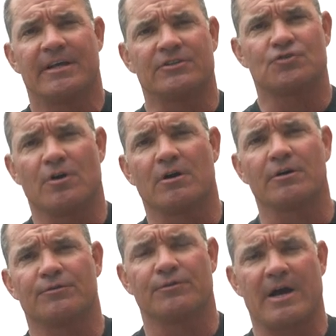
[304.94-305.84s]
and
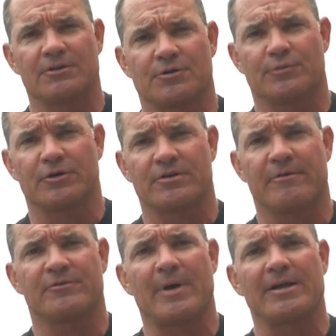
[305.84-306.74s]
stronger throughout your
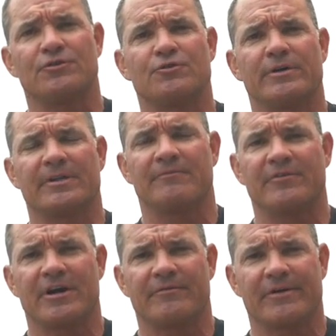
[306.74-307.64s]
push-ups by doing them
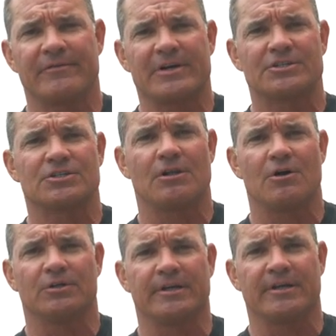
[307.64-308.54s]
very, very, very
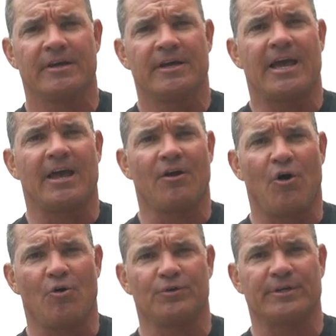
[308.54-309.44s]
slowly and
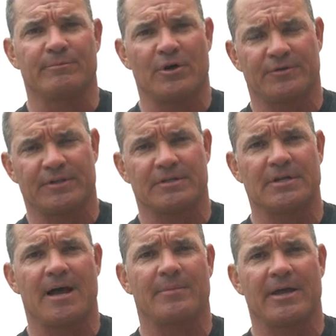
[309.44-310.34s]
holding both at the
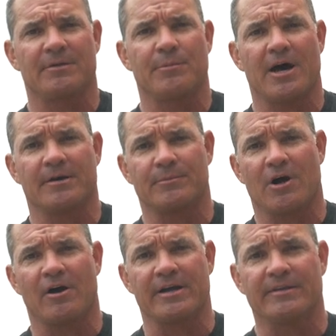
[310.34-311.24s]
top and the bottom.
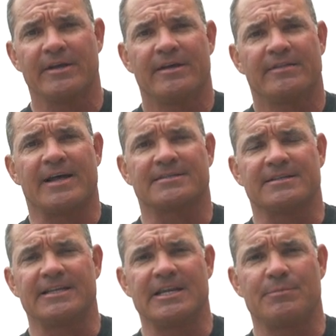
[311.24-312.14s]
All right, that's the
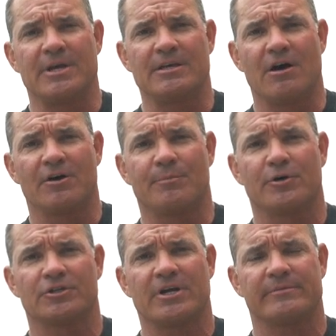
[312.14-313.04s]
DDP Yoga
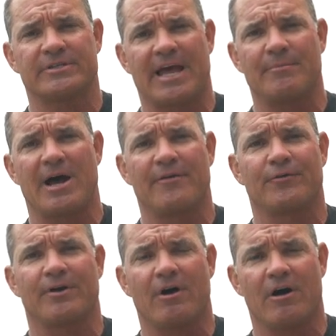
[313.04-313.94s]
Push-Up. Stand by
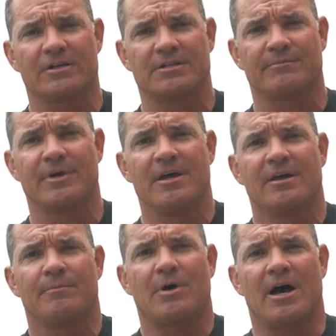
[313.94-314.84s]
for an awesome
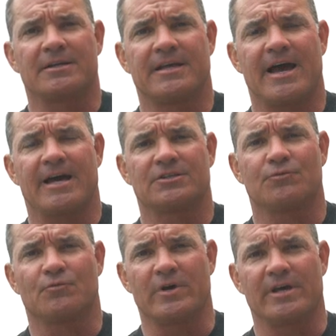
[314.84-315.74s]

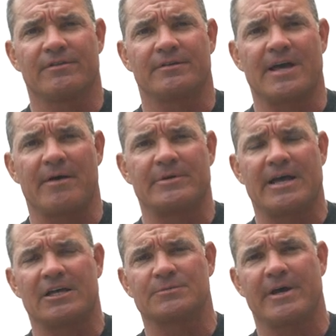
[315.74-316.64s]
podcast with Diamond
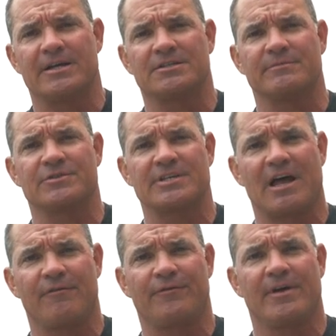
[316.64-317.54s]
Dallas Page
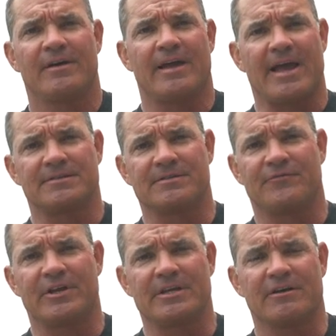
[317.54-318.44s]
himself and some
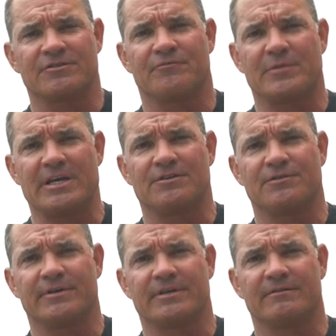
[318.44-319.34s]
videos of me
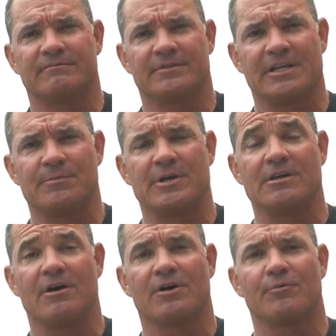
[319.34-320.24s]
doing DDP
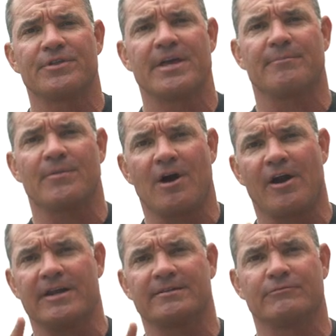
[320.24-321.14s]
Yoga with him. All
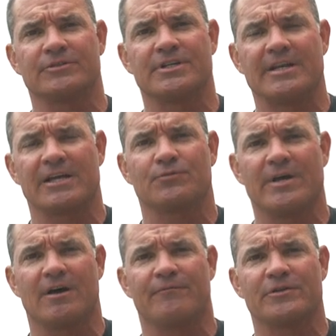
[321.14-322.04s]
right, we'll see you next
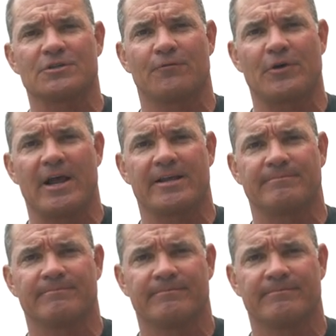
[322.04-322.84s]
week on Physical Friday.